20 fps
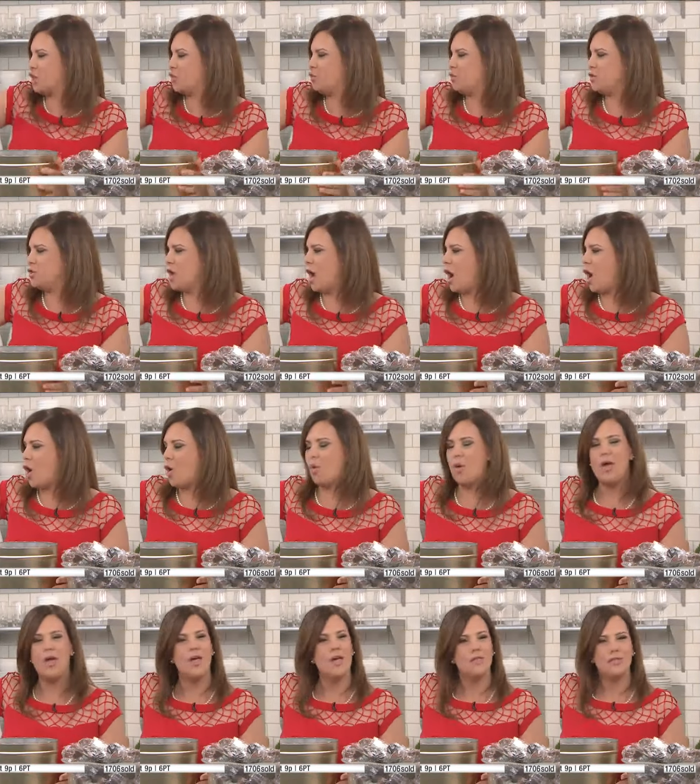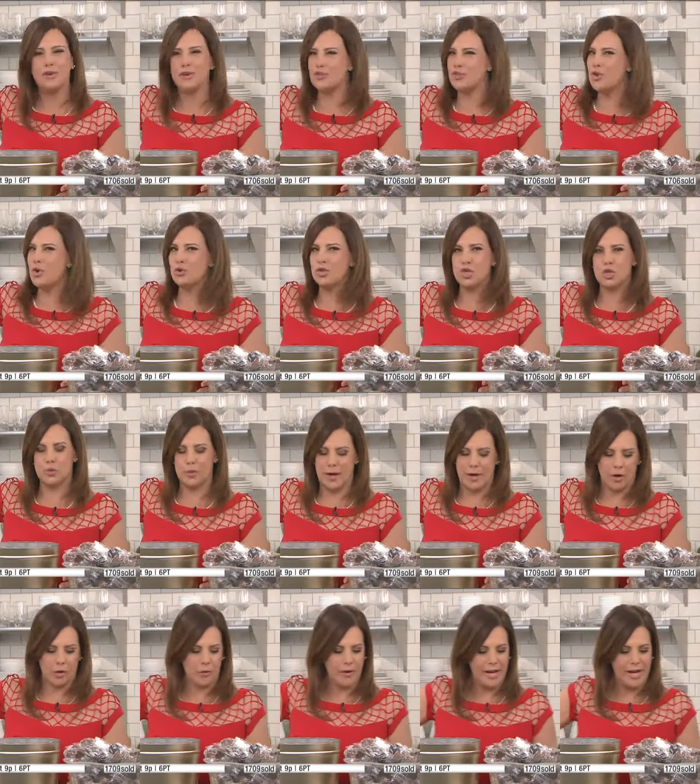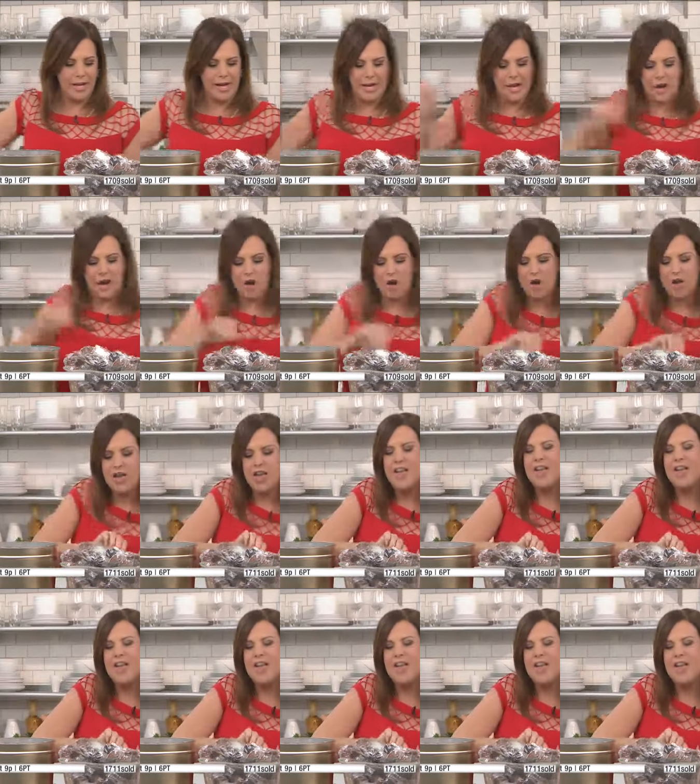you know there's no trickery here.